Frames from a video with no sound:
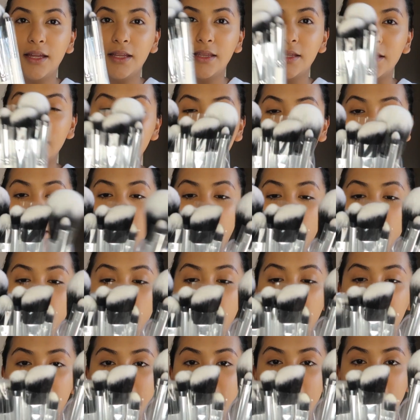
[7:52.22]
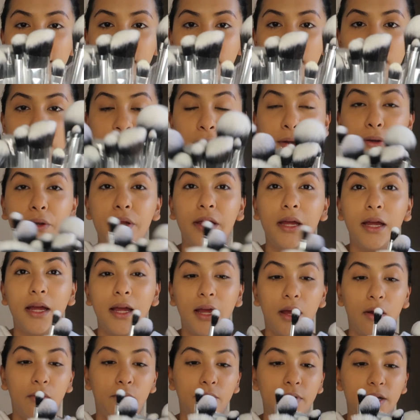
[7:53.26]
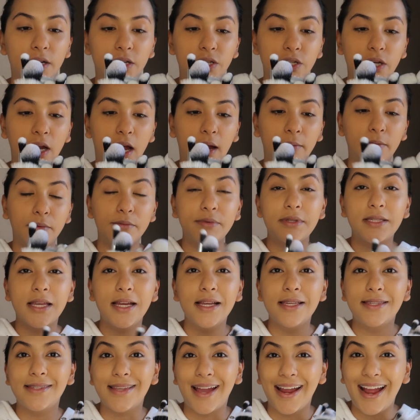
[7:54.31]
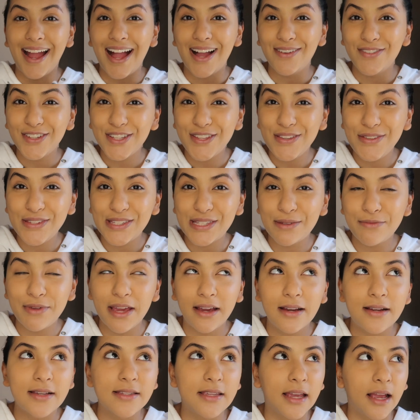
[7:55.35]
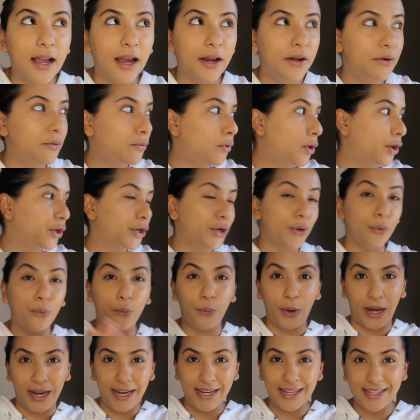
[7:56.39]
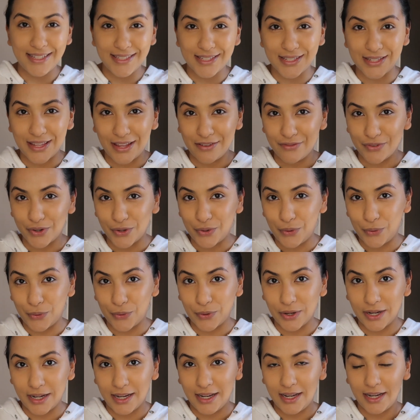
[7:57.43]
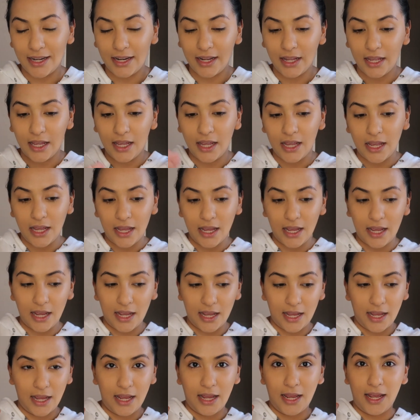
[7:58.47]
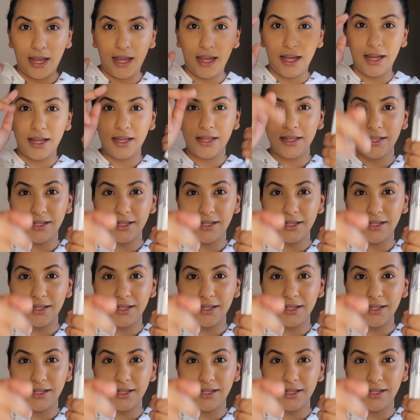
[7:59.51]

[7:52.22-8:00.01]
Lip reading: this like white set, which I'm obsessed. I haven't used them yet because I kind of wanted to wait until I've recorded a